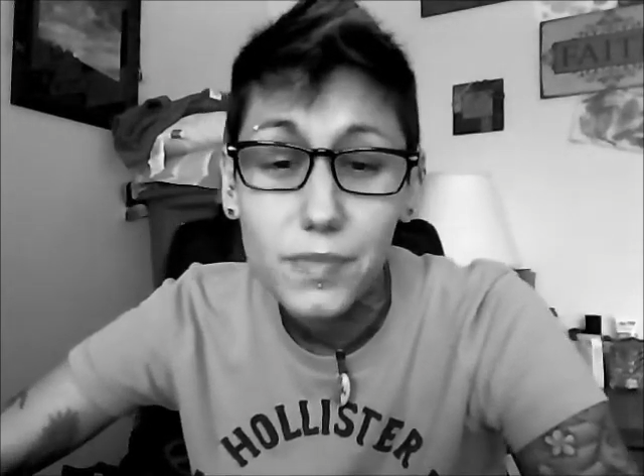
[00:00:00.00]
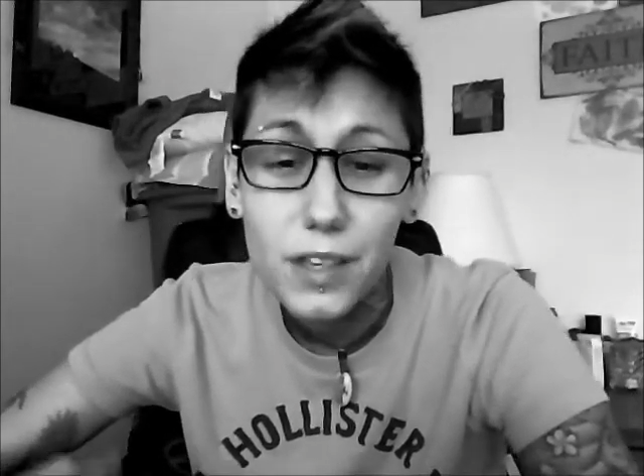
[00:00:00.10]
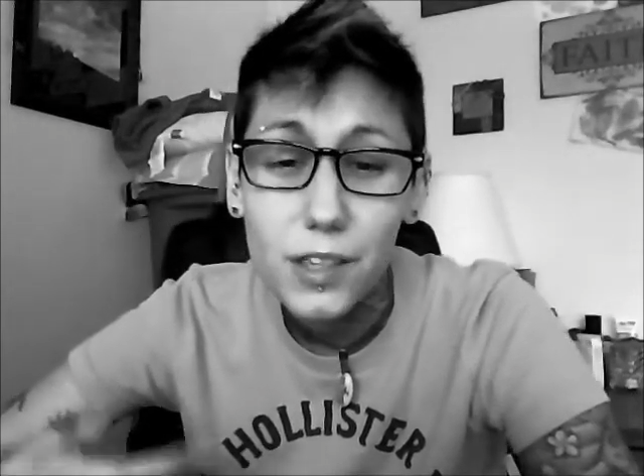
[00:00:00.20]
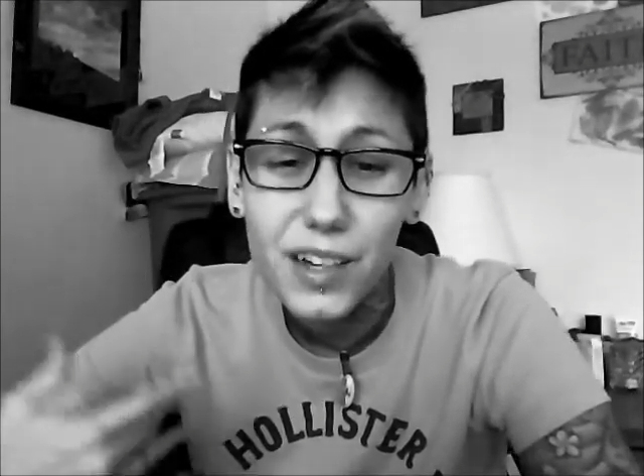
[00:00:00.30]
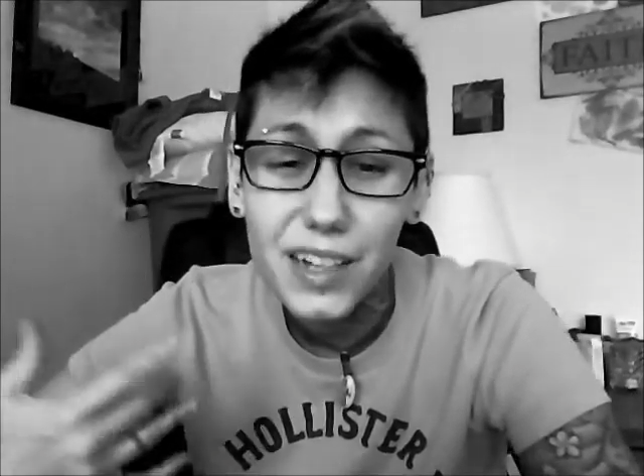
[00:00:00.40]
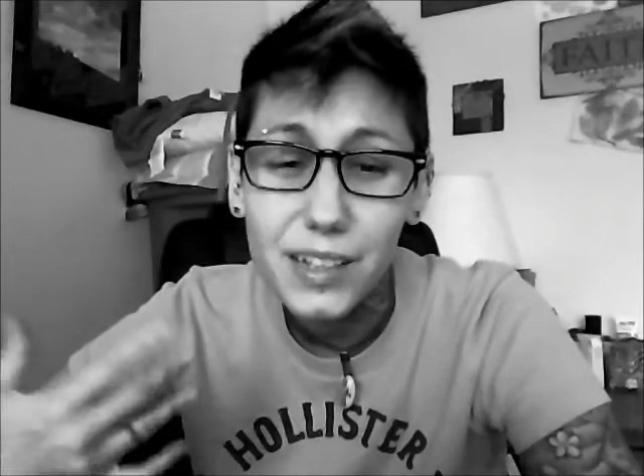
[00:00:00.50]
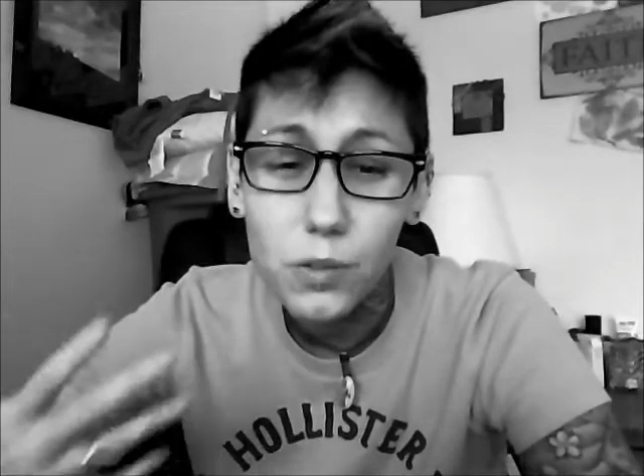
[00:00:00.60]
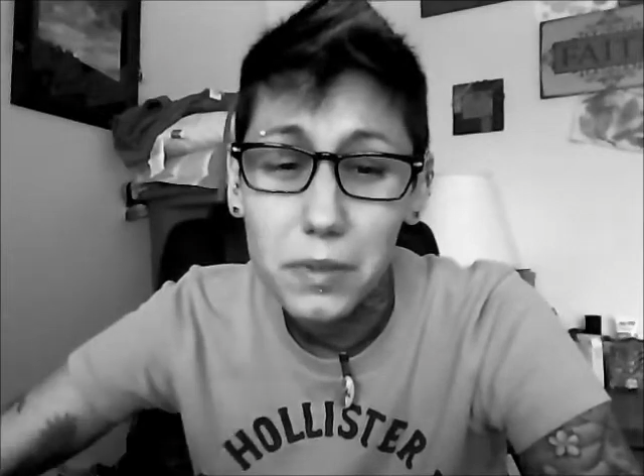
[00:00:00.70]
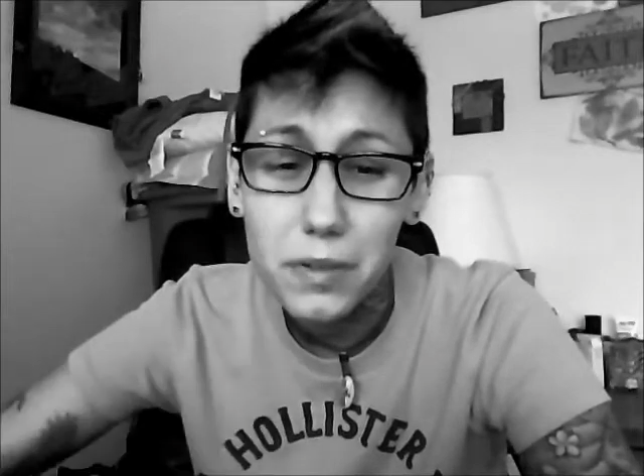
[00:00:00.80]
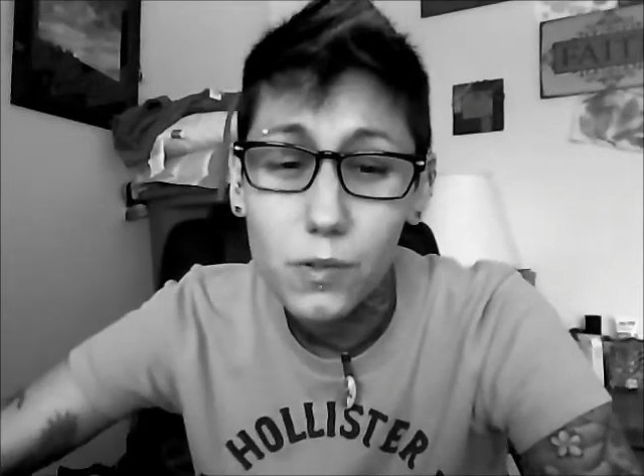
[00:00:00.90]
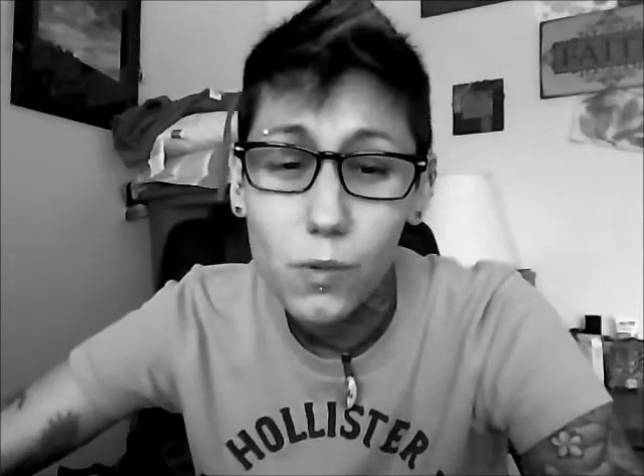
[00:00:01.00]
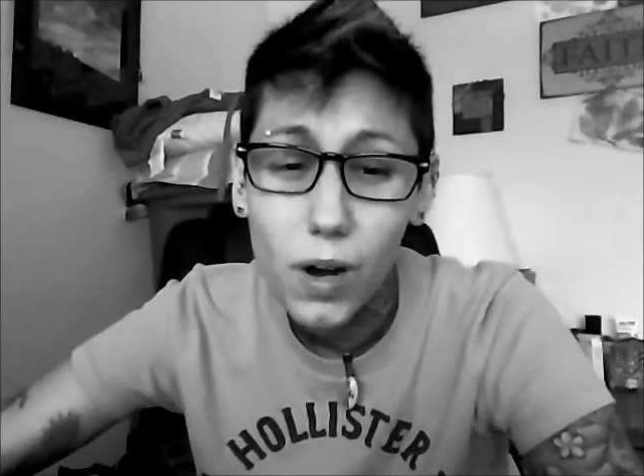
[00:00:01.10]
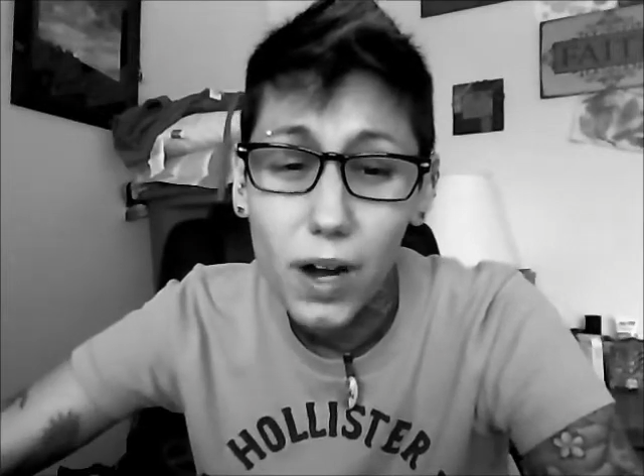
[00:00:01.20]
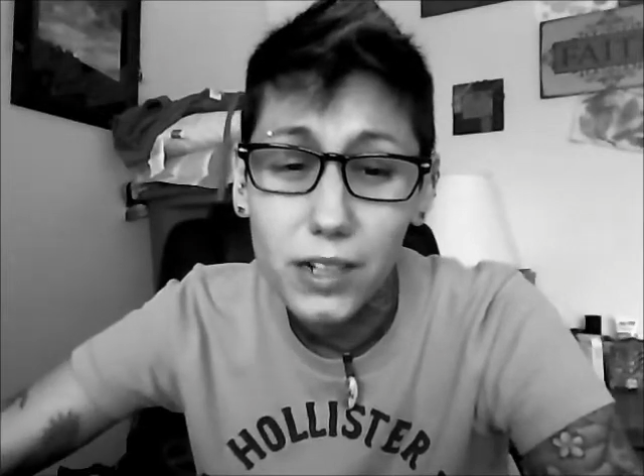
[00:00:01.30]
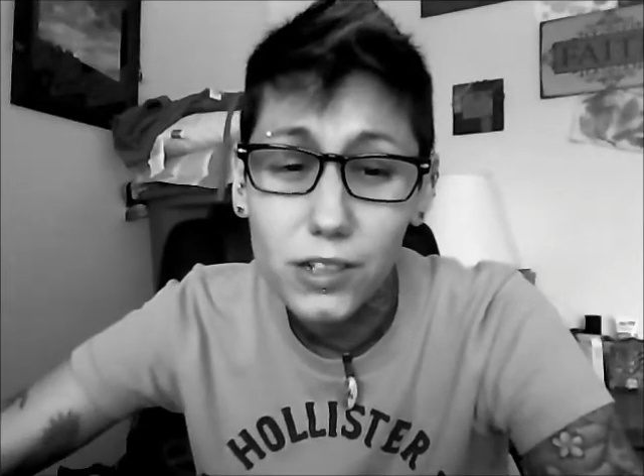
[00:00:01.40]
you guys won't be able to
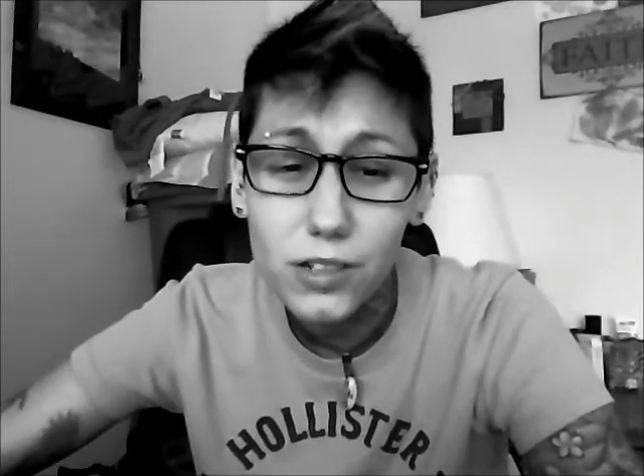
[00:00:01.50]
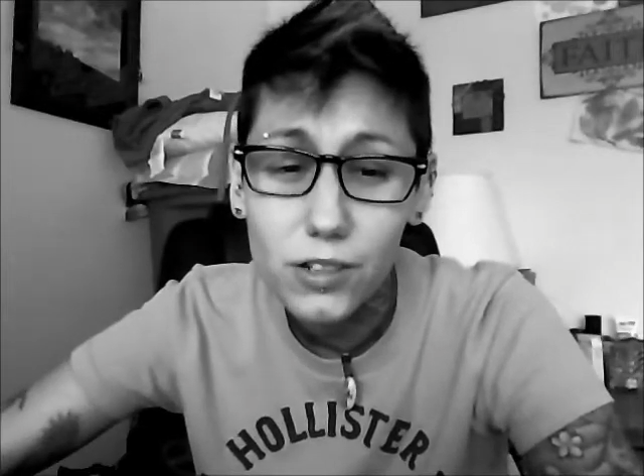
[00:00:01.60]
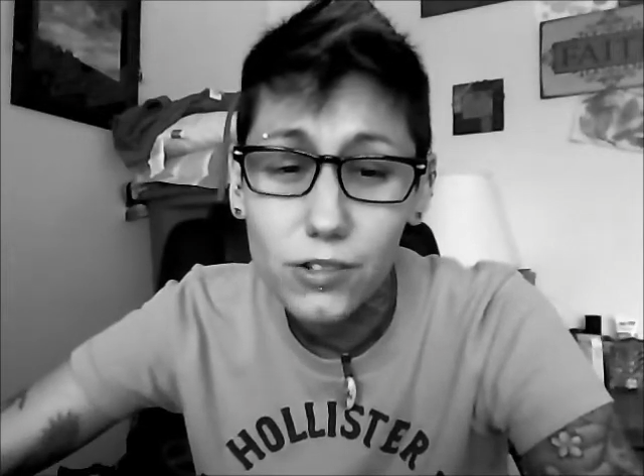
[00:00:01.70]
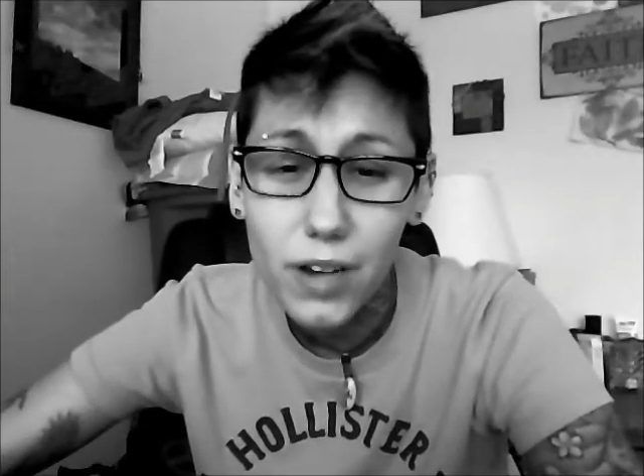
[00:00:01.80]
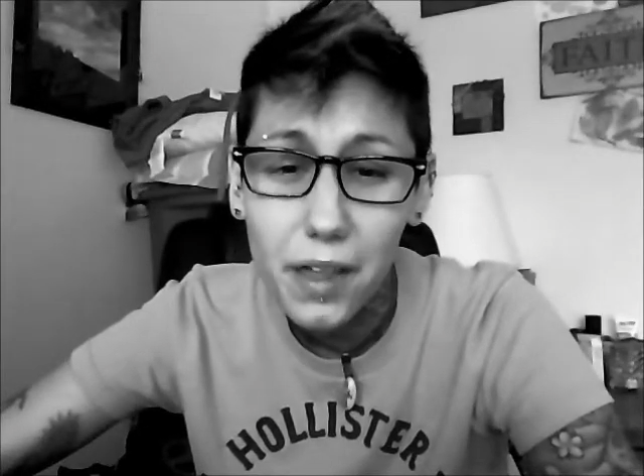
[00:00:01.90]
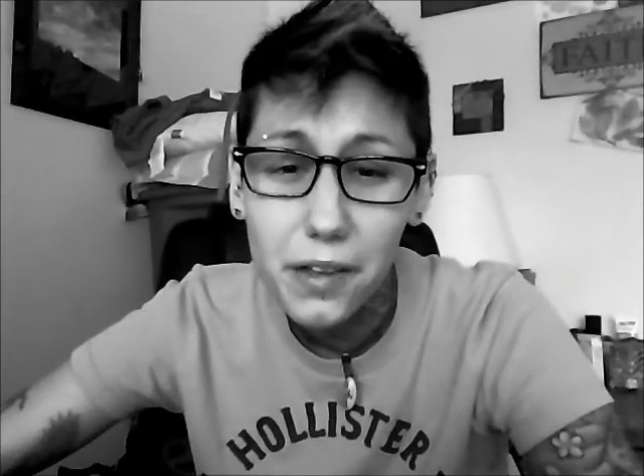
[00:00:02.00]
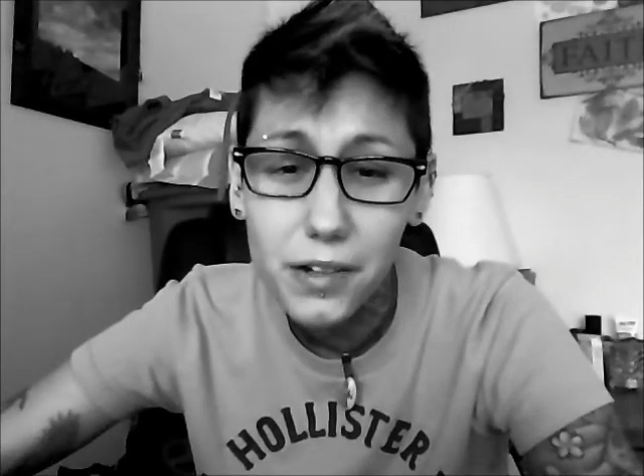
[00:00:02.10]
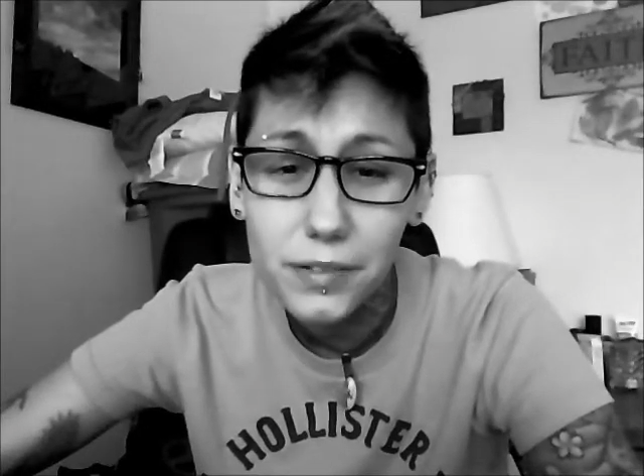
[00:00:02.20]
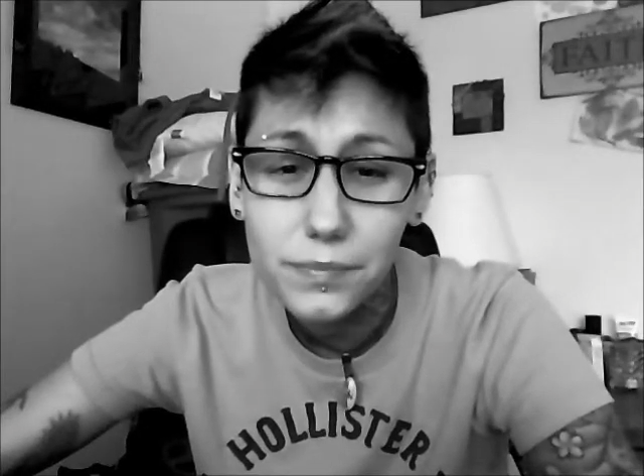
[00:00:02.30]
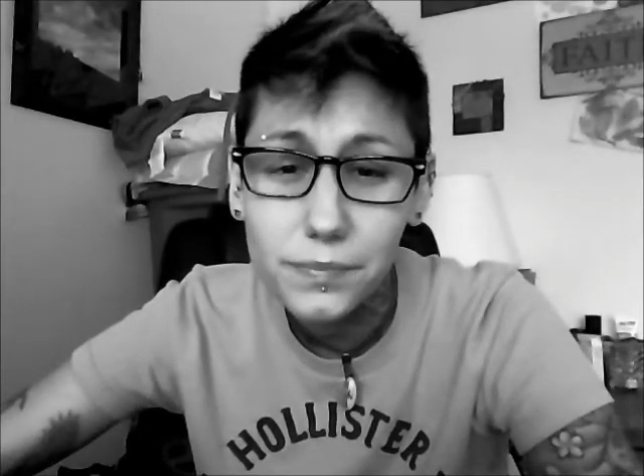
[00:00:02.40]
watch the trailer.